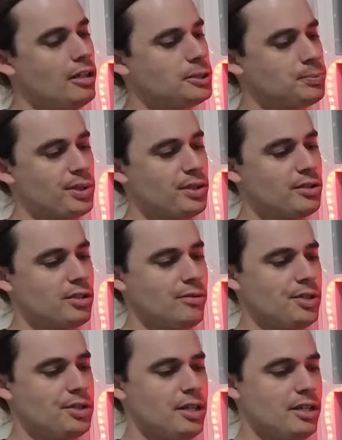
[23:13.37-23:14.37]
I suppose, like
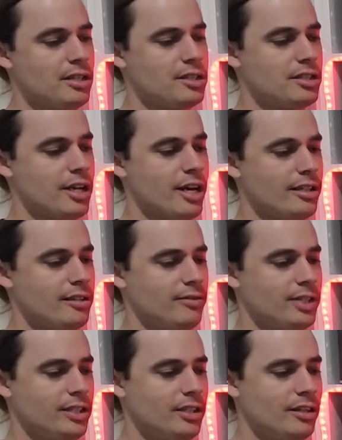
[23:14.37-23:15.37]
we said at the start of the
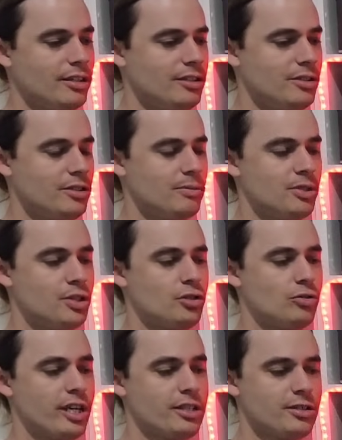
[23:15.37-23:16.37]
video, some
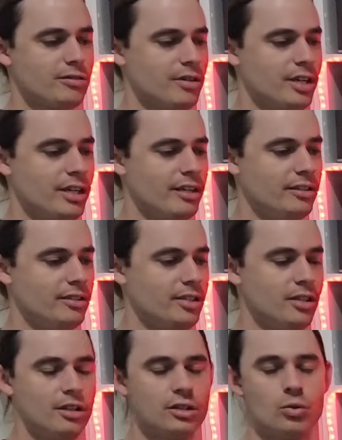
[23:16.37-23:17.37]
stress around,
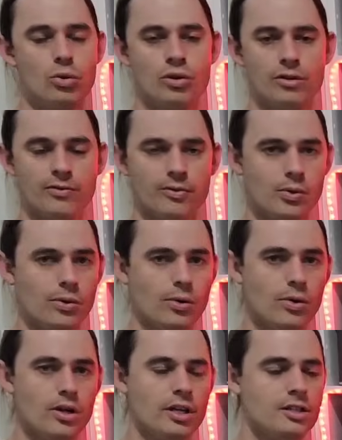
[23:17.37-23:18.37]

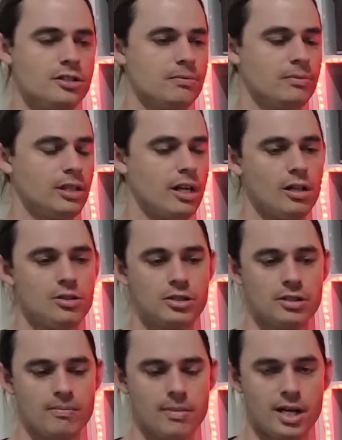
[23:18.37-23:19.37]
Q4 and some lulls
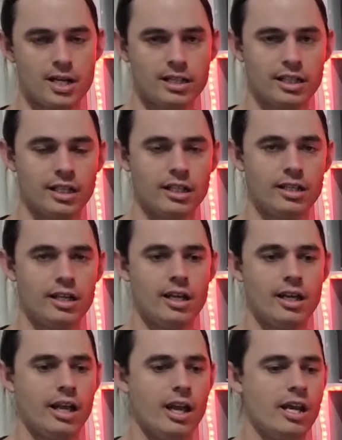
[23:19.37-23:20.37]
in the market.
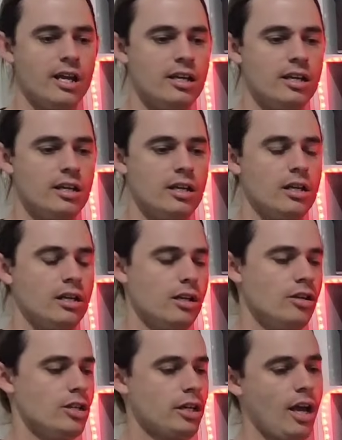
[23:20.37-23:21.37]
And,
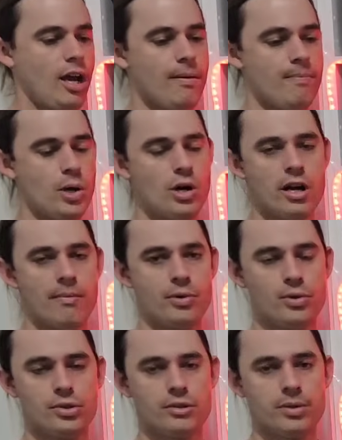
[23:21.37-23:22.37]
you can't buy a
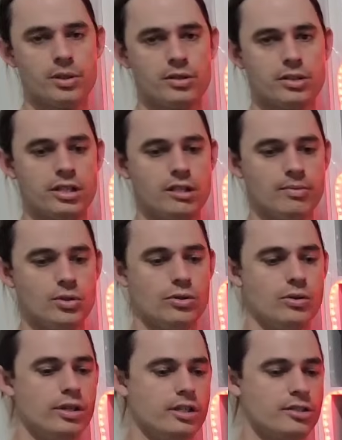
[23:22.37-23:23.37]
booster box
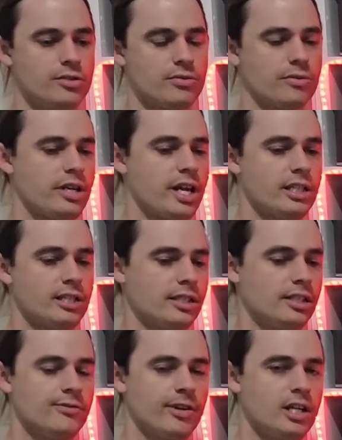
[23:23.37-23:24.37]
anymore, and it's
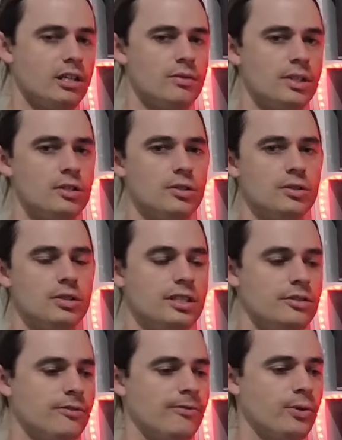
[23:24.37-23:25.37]
3xing its value in 2
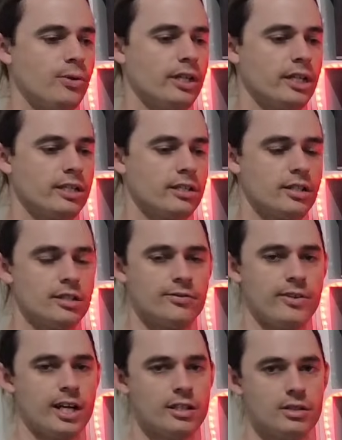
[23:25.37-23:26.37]
years or 4xing its
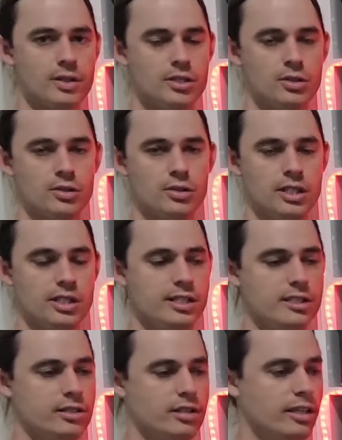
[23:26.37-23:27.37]
value in 2
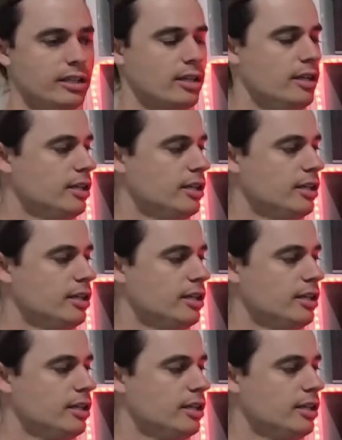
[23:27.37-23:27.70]
years, like